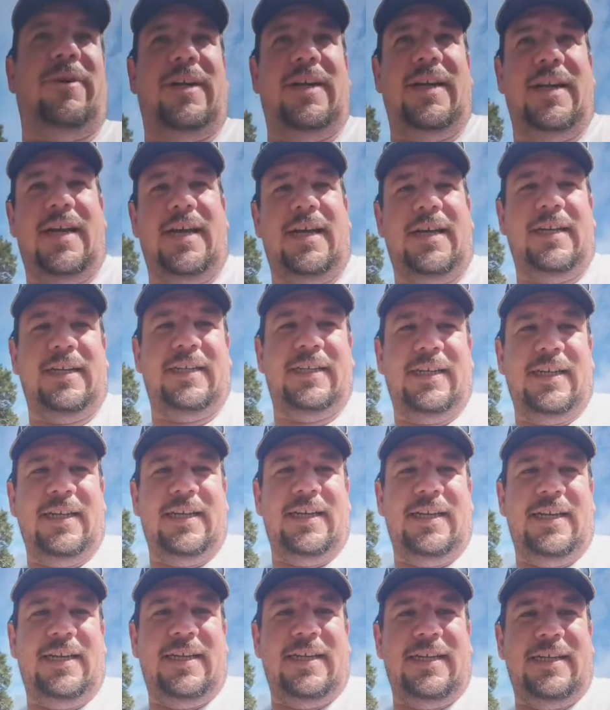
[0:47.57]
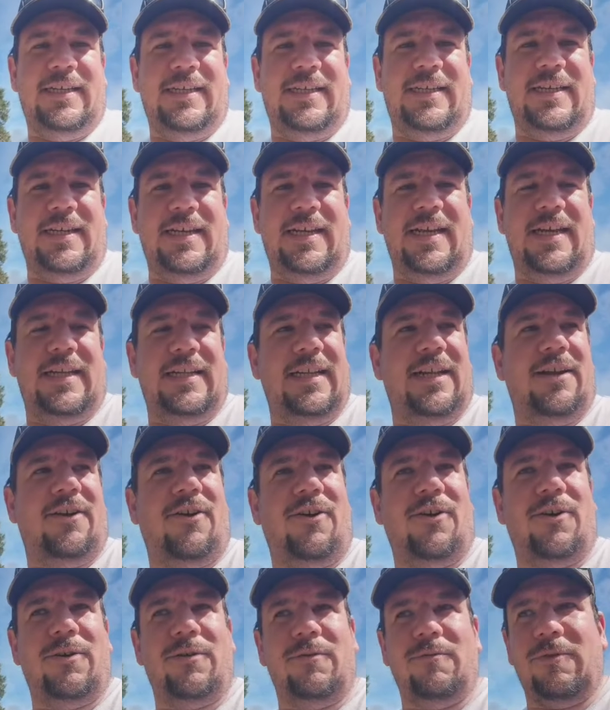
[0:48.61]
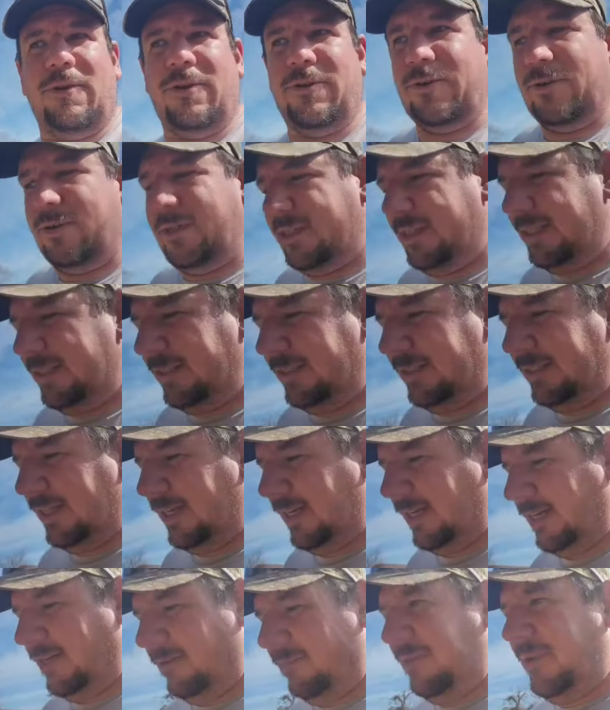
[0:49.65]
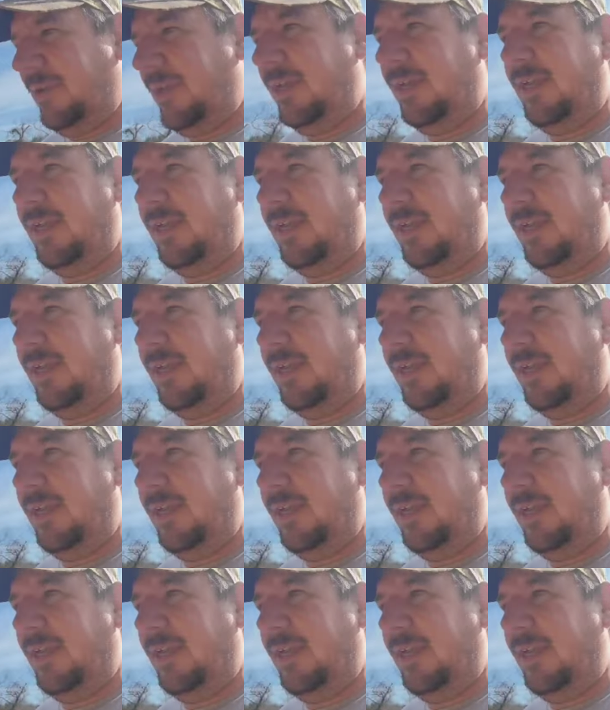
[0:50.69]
whatnot, to getting it all rototilled up.